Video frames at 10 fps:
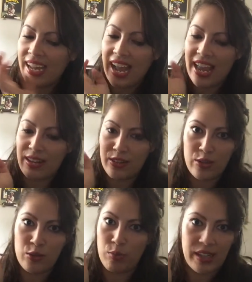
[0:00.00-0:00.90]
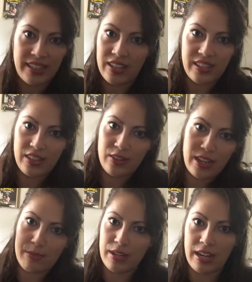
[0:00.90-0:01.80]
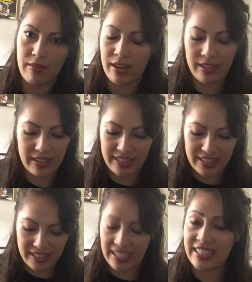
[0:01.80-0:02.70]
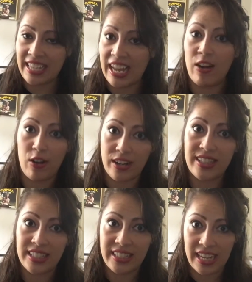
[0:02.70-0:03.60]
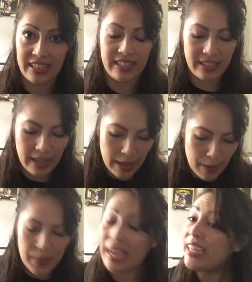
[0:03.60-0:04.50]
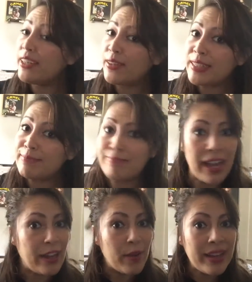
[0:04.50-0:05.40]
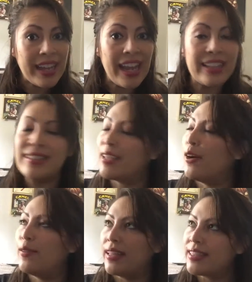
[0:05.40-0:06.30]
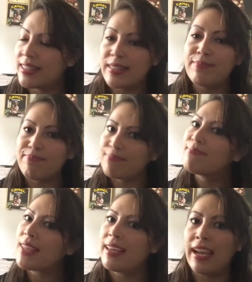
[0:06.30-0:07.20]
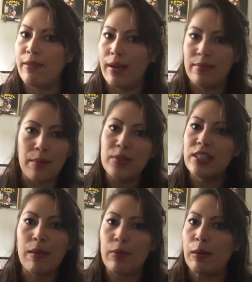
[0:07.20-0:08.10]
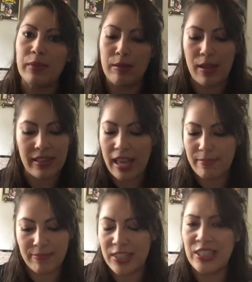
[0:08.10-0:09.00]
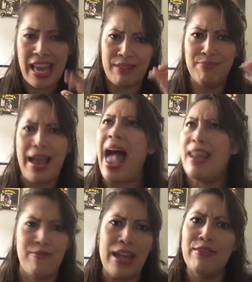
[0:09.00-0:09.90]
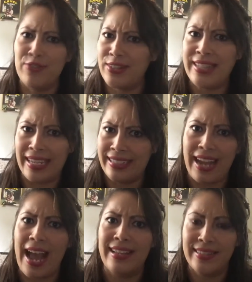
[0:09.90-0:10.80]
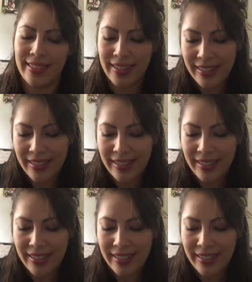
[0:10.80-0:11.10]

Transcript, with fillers: I had a huge breakdown the other day, but anyway, it's, it's getting hard. It's intense, but I can do it. I know I can. So that's, anyway, I'm going to stop rambling about that. I just had a, had a vent for a second, guys.